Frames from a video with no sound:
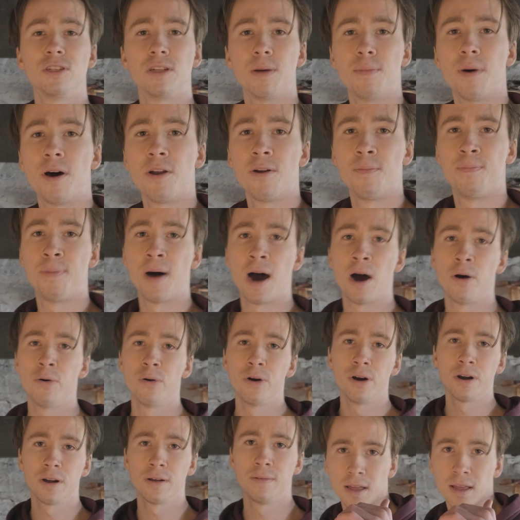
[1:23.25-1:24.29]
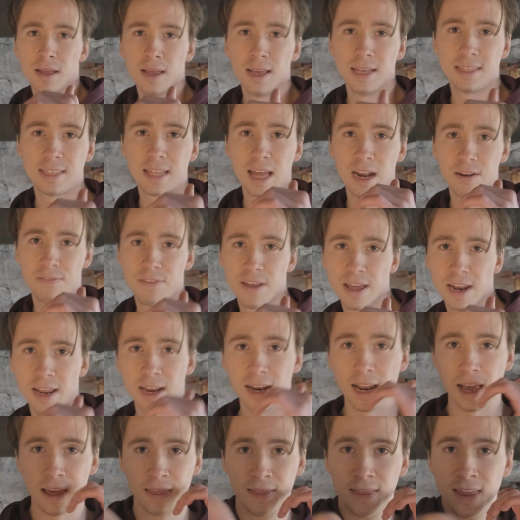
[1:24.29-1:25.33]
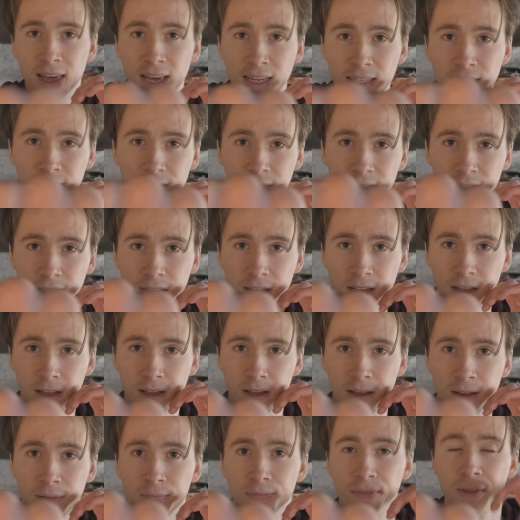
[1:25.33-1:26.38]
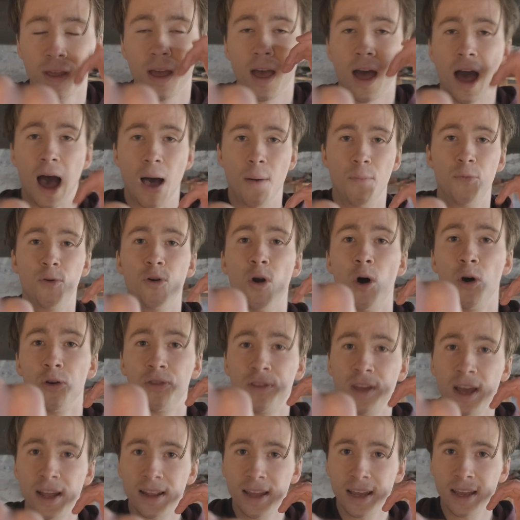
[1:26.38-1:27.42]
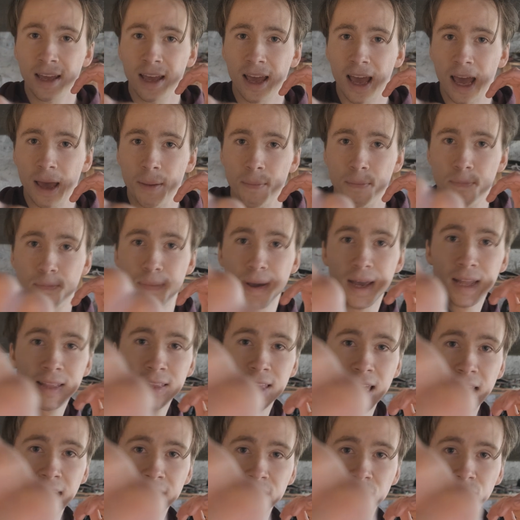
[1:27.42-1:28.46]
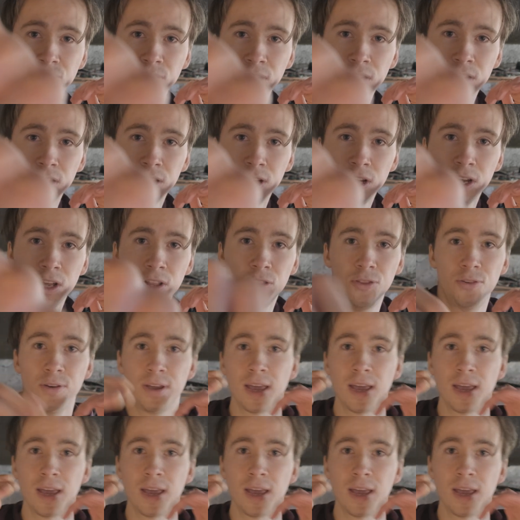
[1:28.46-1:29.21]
amount of power, instead of hitting like this, I'm rotating a bit extra to